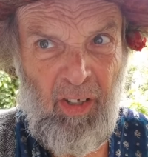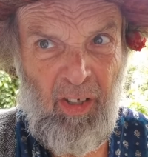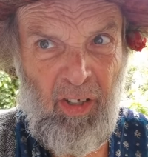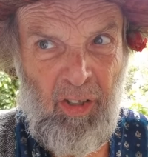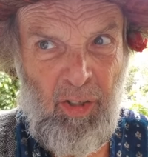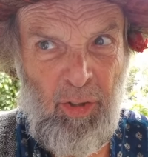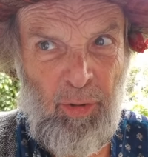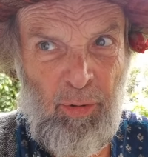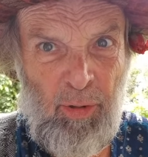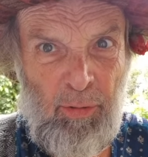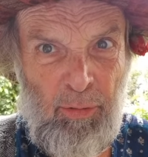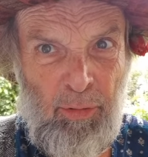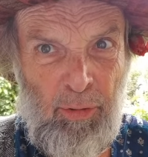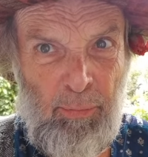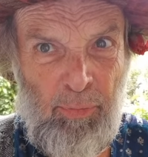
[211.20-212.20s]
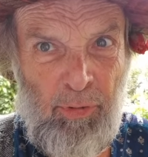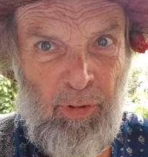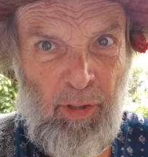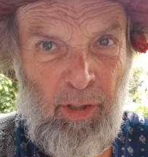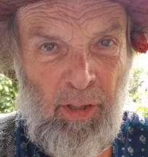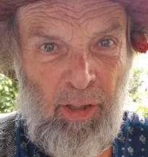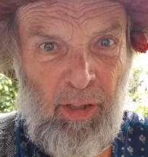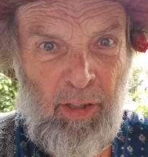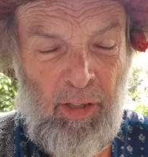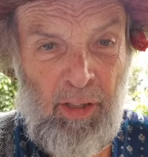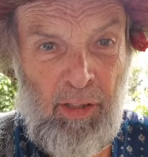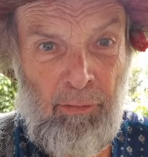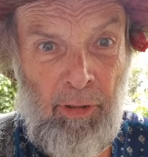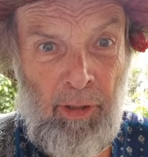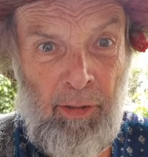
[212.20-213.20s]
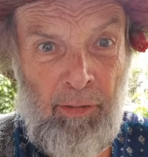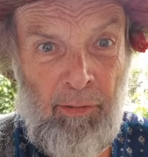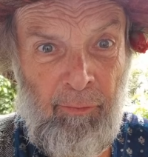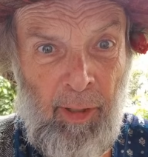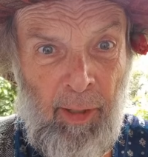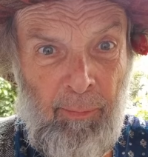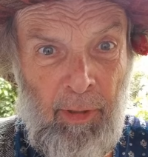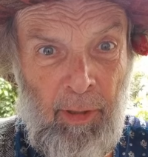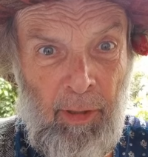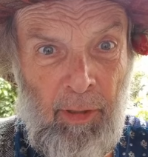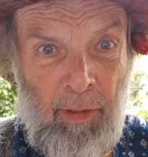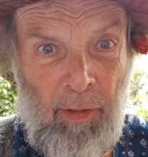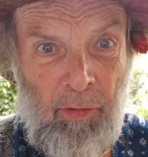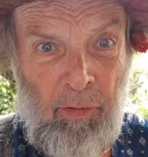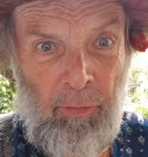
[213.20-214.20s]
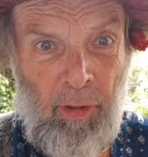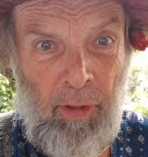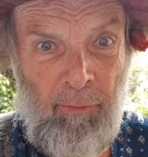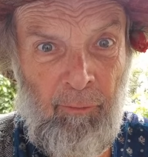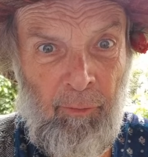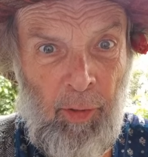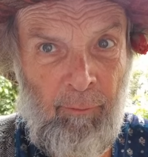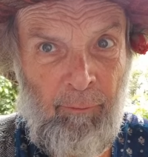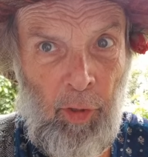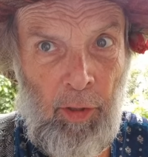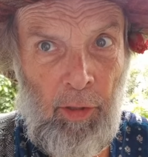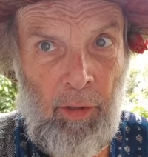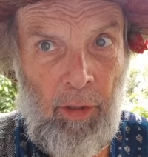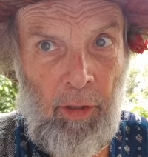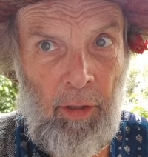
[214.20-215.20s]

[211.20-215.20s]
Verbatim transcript: Oh, oops. Uh, Ingela's family in Sweden fearful?